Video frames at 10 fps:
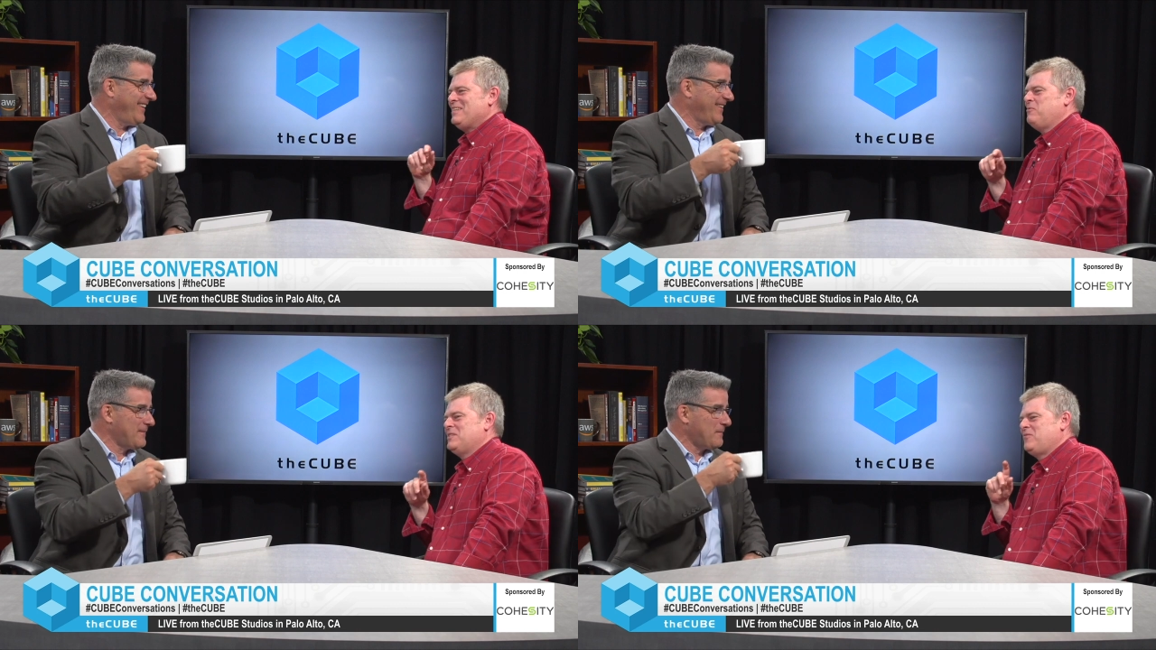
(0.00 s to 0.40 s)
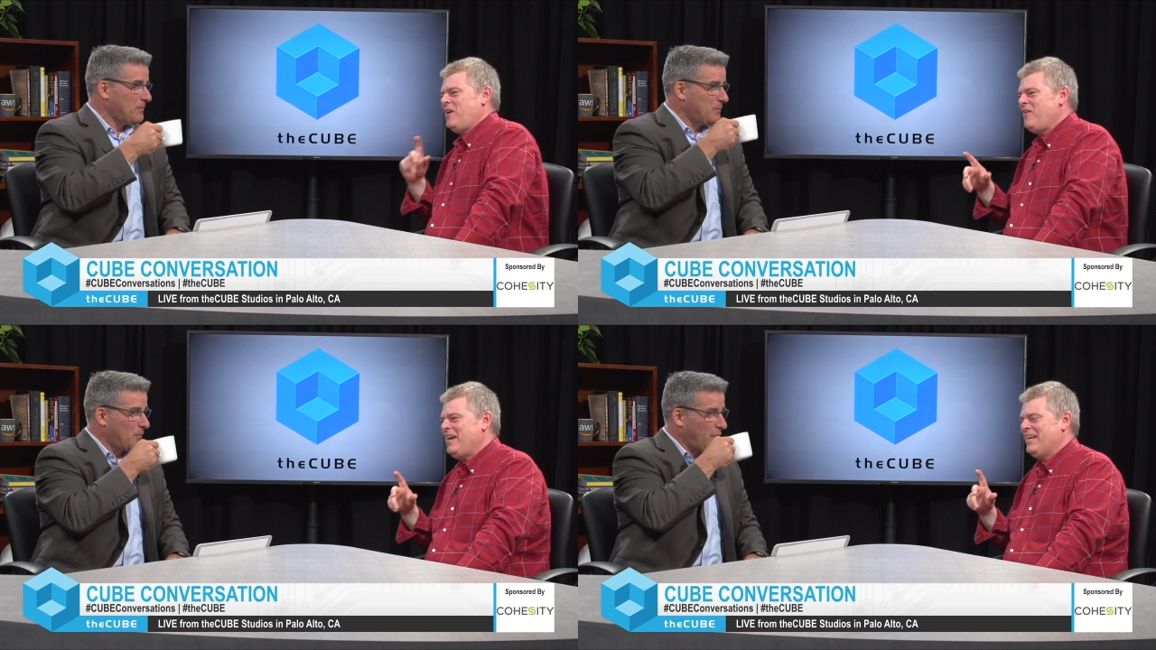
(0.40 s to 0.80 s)
Speaker 1: was
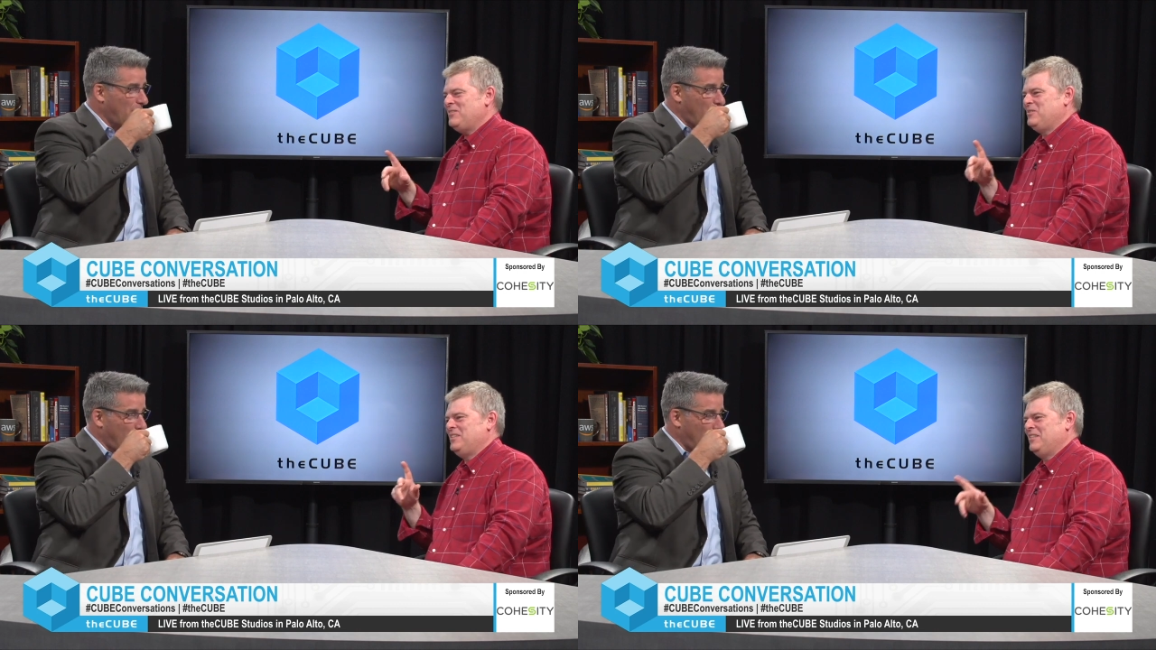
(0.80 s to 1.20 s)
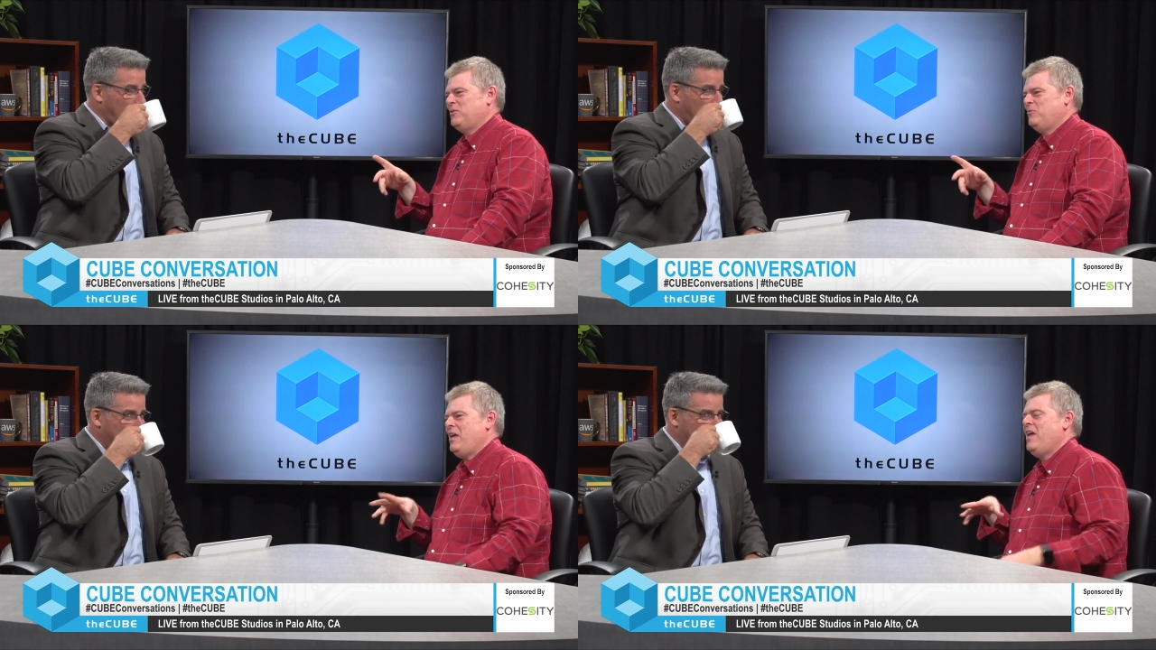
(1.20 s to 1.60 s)
very interesting
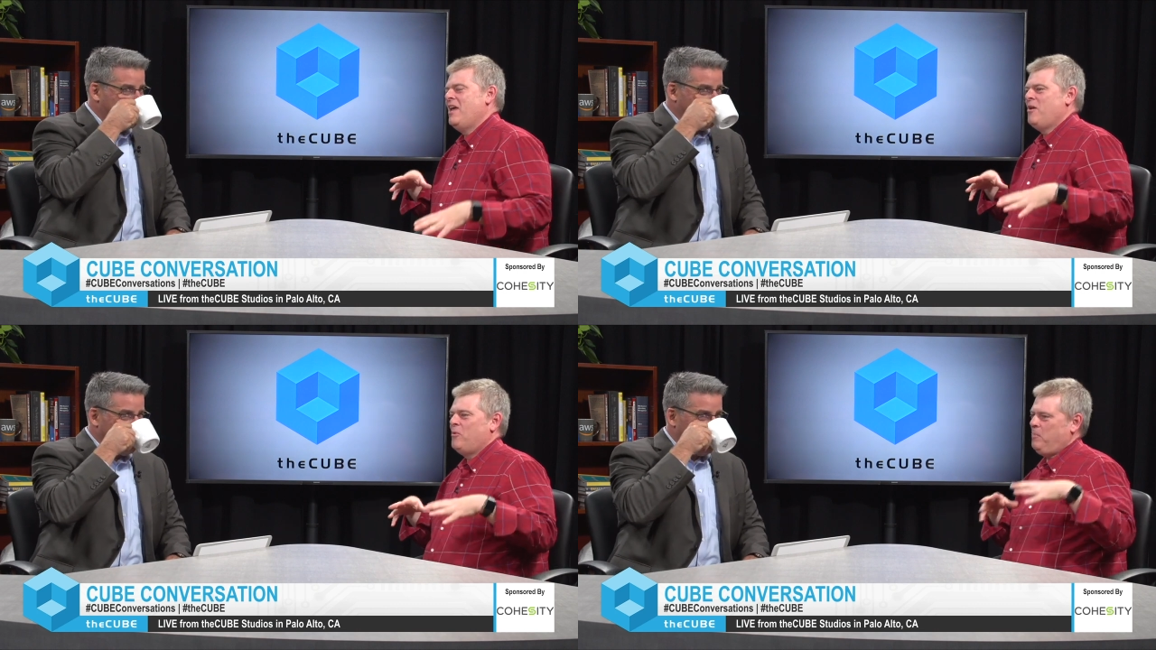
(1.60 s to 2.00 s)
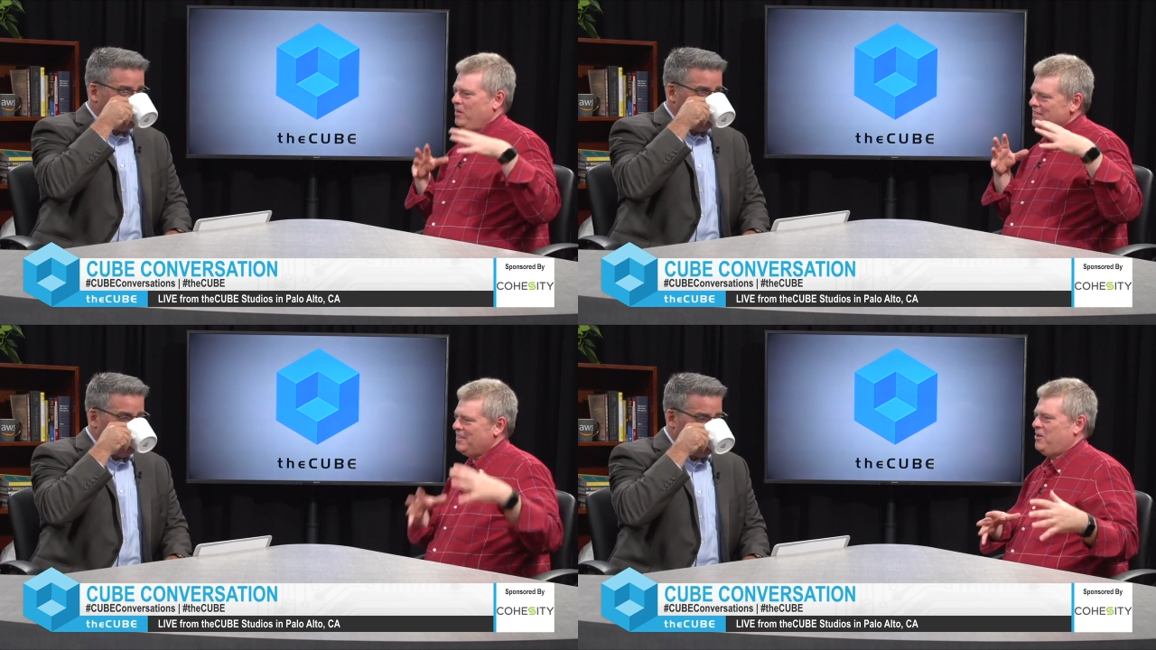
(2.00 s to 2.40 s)
to, we put in
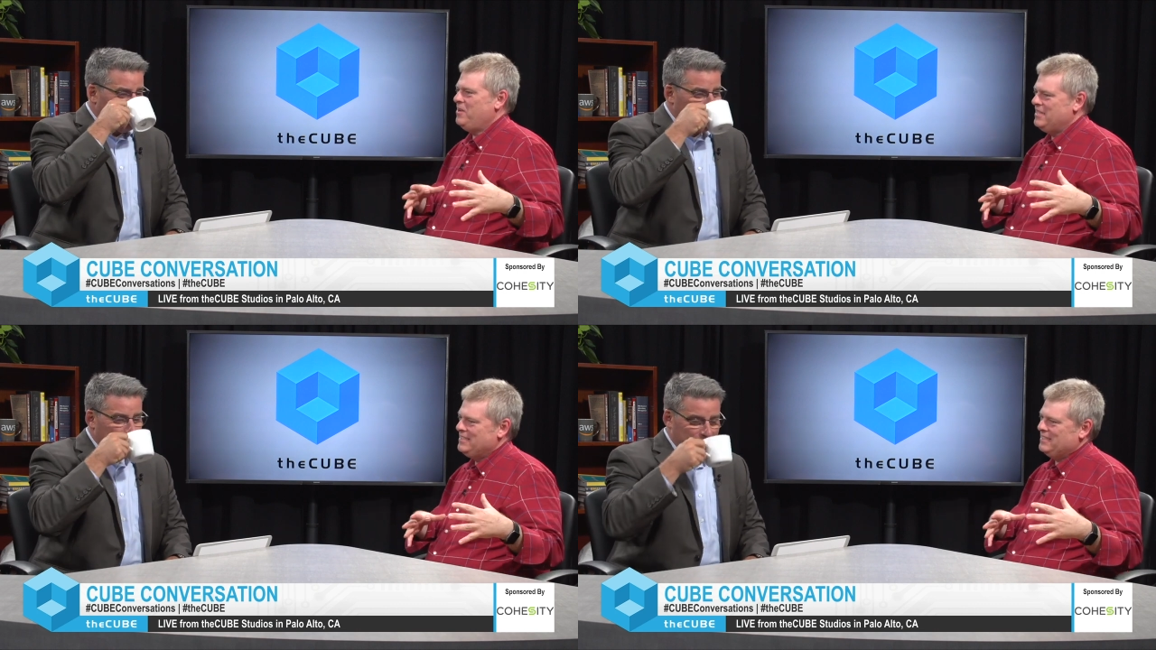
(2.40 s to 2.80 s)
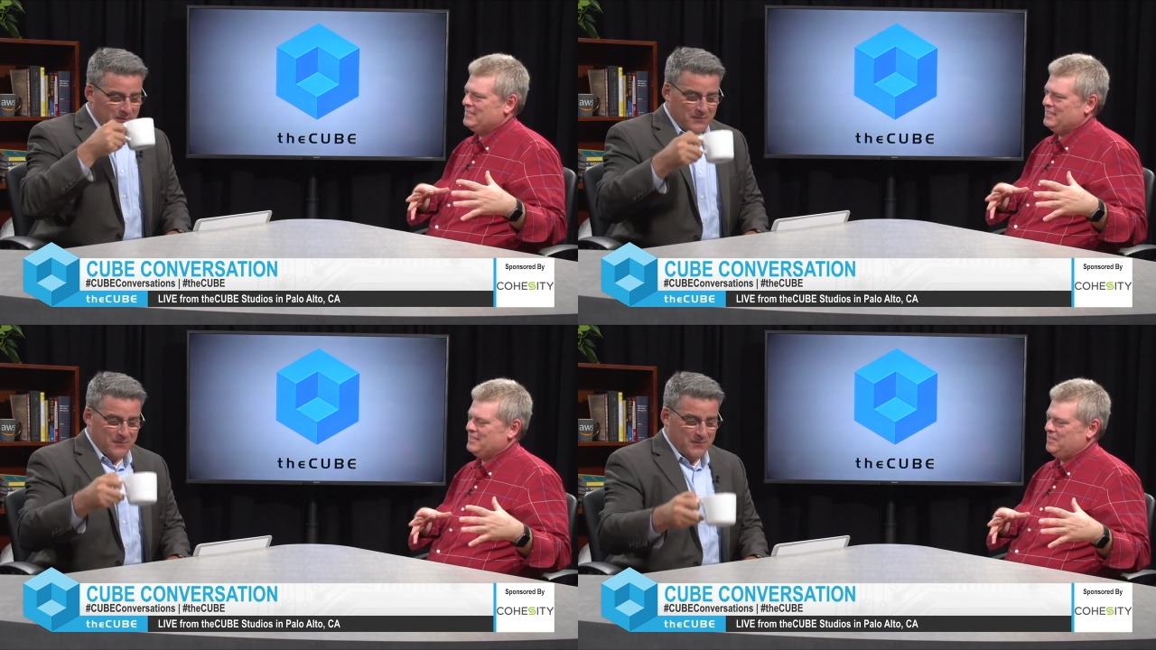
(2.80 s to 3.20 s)
the Cohesity
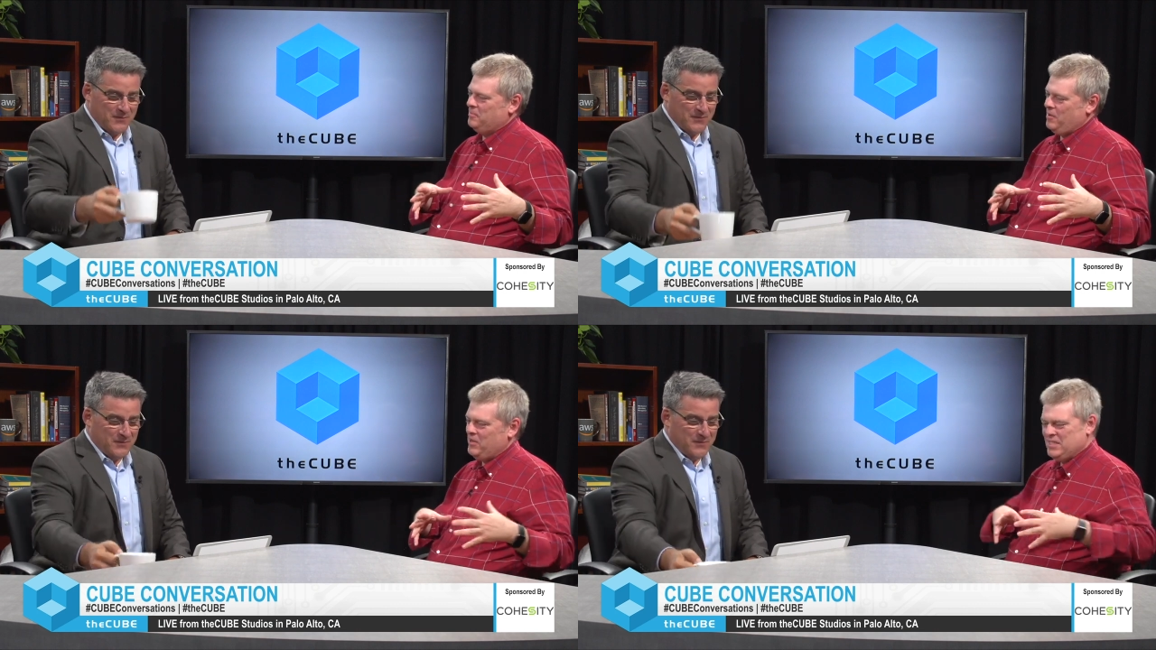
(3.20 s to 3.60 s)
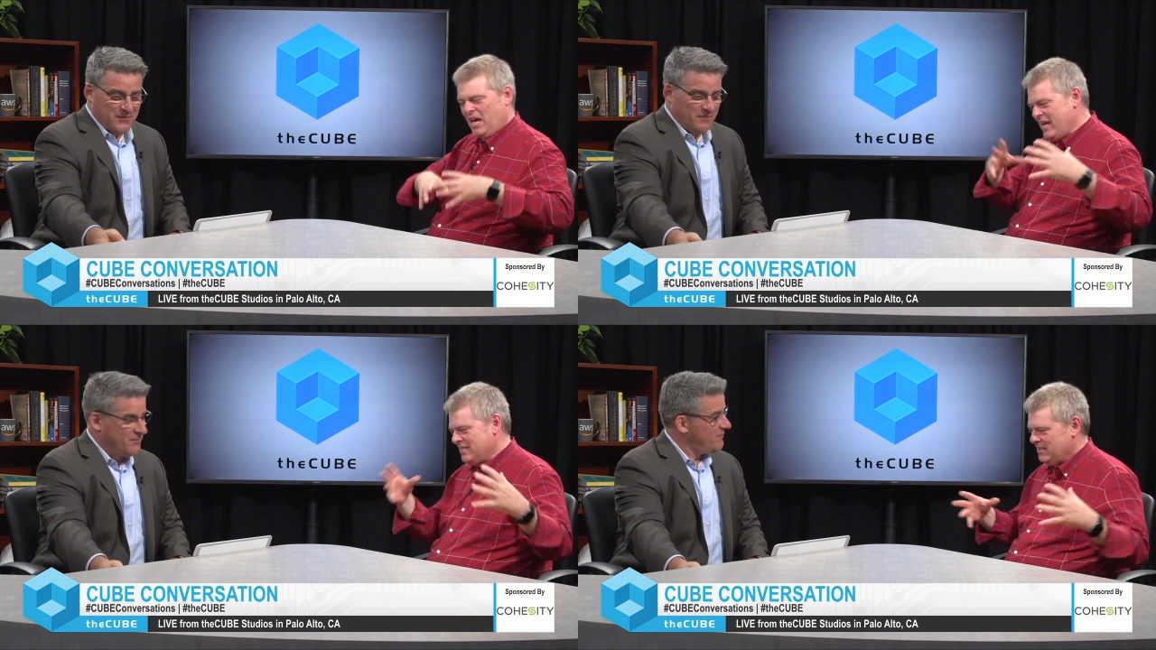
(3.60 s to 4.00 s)
system and we sized it